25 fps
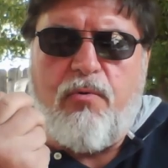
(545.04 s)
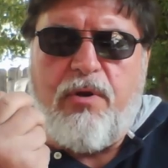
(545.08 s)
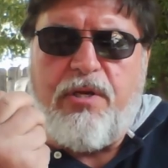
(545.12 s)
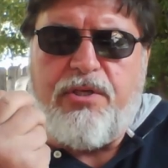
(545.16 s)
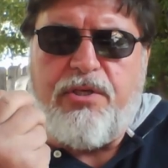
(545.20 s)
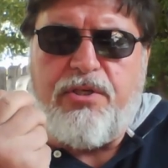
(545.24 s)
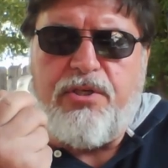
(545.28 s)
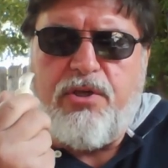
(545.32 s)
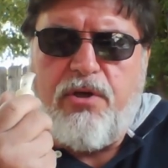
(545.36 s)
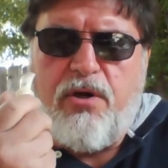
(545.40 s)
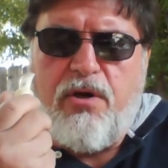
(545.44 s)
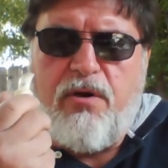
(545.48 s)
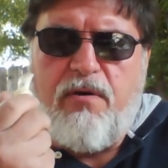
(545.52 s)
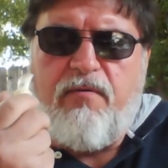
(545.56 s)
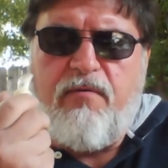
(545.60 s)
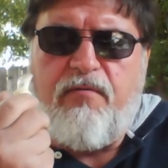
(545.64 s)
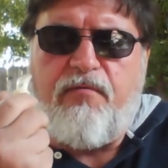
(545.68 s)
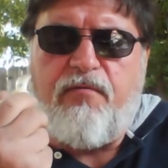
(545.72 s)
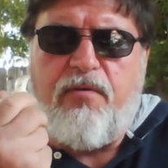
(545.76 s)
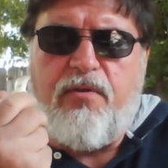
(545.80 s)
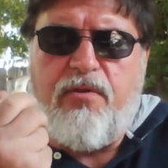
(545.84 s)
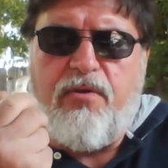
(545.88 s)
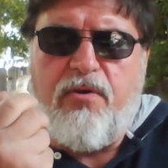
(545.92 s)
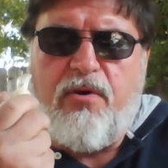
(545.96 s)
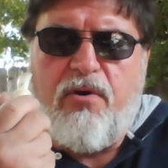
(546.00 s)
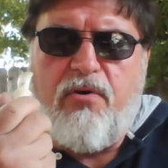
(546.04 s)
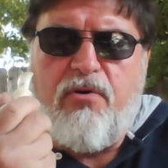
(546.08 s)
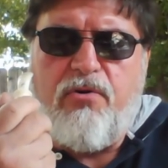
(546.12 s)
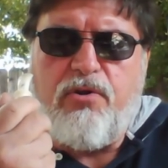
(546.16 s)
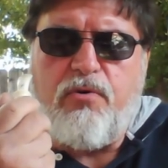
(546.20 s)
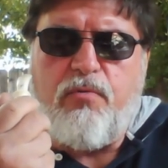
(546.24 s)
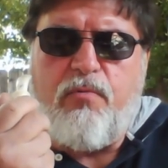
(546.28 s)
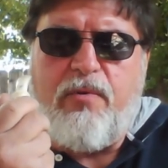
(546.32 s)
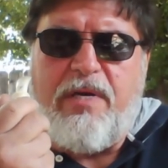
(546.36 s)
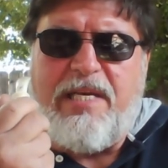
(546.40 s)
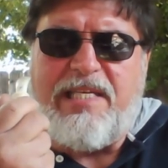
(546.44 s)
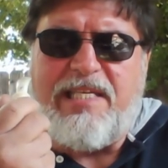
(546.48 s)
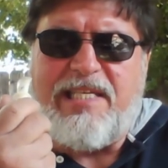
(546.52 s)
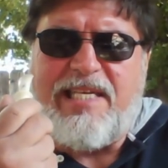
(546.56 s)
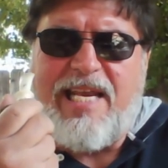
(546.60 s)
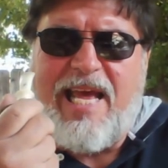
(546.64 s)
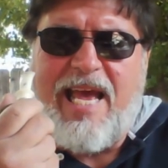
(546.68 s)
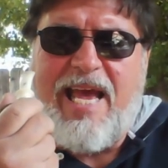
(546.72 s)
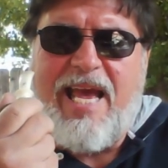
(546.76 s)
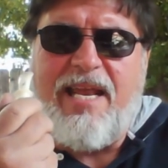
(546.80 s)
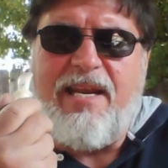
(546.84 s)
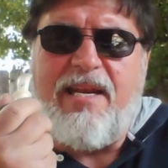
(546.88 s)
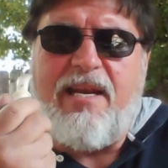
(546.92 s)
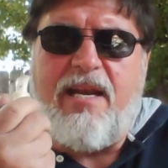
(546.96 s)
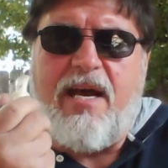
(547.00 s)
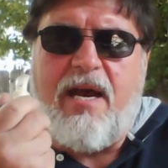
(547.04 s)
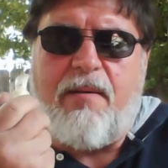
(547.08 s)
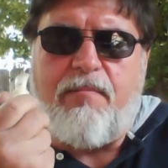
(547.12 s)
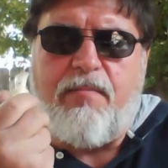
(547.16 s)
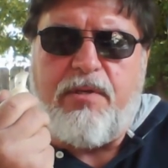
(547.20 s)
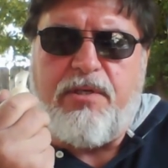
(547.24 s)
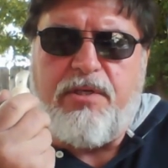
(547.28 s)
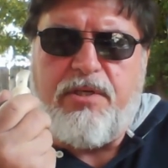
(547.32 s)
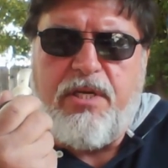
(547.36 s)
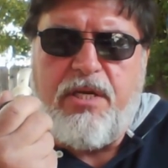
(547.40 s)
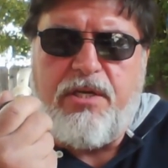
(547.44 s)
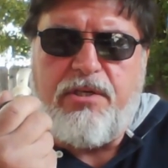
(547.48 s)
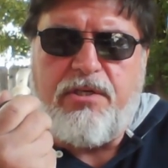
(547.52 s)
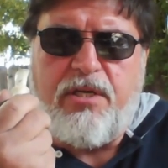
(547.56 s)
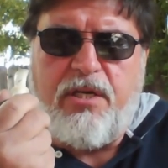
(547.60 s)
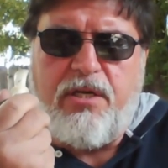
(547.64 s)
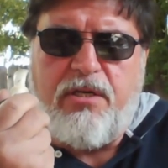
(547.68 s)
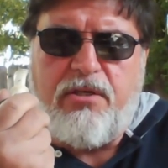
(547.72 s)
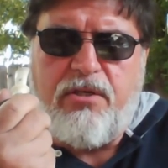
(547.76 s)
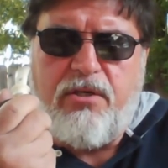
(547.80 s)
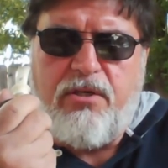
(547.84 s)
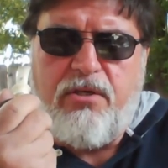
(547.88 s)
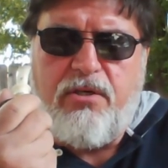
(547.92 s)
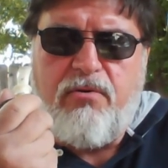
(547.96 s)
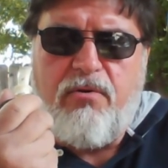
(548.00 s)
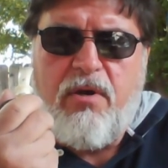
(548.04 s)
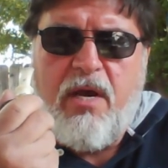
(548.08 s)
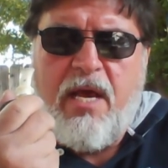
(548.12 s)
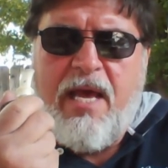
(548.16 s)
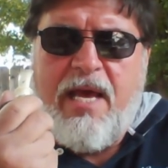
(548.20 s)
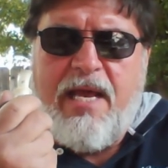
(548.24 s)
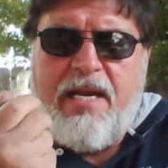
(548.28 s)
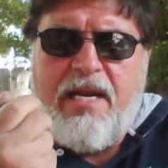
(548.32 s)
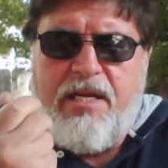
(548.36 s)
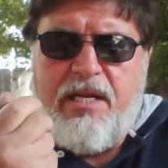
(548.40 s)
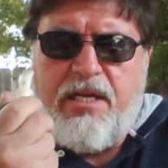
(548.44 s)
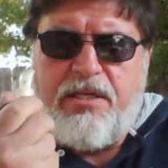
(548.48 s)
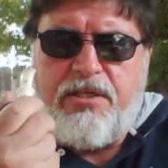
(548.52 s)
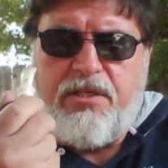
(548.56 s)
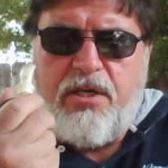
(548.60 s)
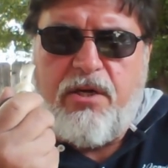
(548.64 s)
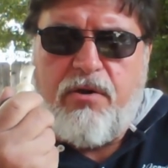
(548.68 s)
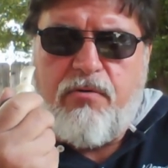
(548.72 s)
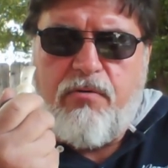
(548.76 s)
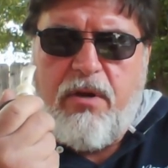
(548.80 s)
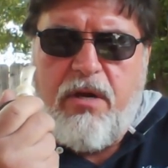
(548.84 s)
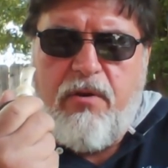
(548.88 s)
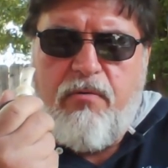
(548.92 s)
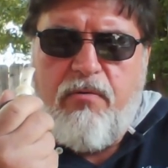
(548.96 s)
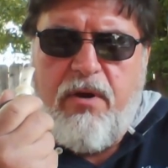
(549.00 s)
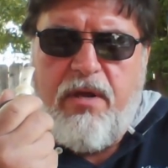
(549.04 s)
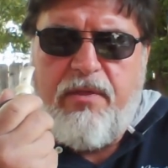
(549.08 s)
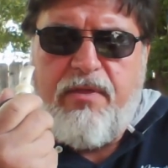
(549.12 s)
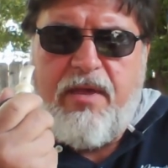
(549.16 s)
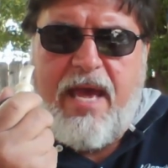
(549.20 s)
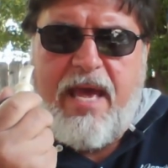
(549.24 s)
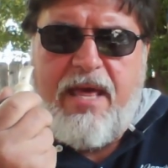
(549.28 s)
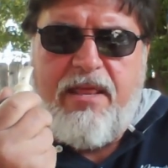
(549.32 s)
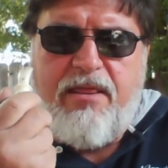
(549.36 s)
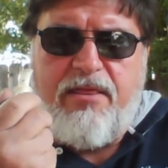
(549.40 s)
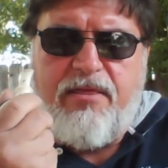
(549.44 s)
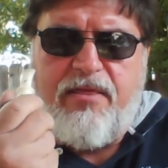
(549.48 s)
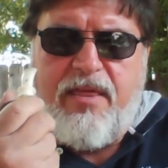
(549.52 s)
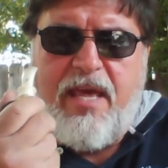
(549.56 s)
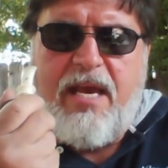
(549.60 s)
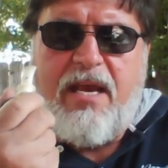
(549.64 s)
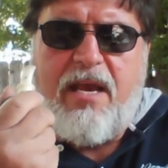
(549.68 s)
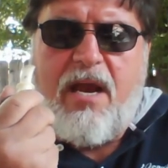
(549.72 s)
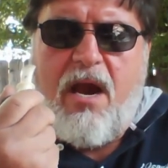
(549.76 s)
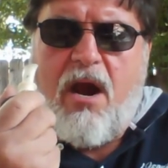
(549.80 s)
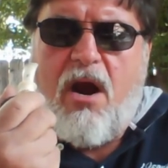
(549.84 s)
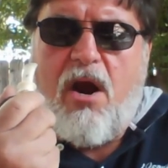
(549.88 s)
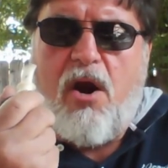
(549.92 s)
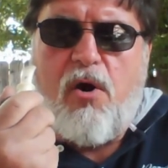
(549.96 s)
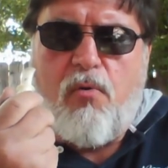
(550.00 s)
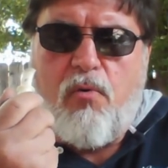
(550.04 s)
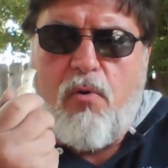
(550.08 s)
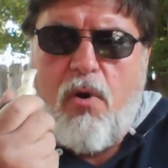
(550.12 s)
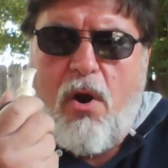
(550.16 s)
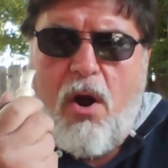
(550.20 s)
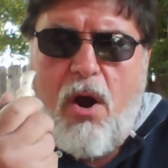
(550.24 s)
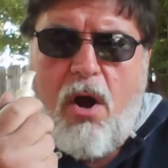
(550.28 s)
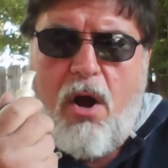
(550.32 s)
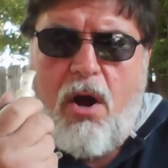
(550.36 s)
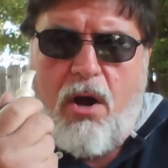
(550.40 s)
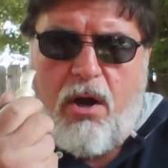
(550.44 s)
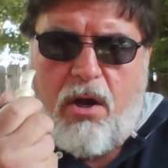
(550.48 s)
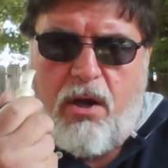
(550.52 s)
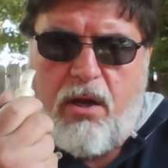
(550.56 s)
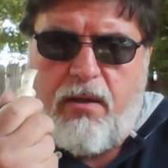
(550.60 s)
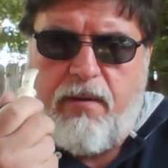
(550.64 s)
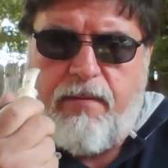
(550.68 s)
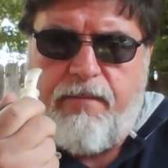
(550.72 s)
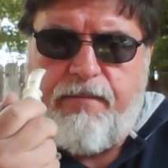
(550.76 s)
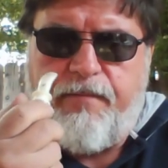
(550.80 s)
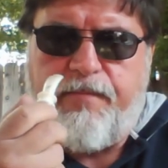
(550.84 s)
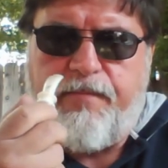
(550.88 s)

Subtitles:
reserved for those we stand in opposition to, disagree with, and think are wrong.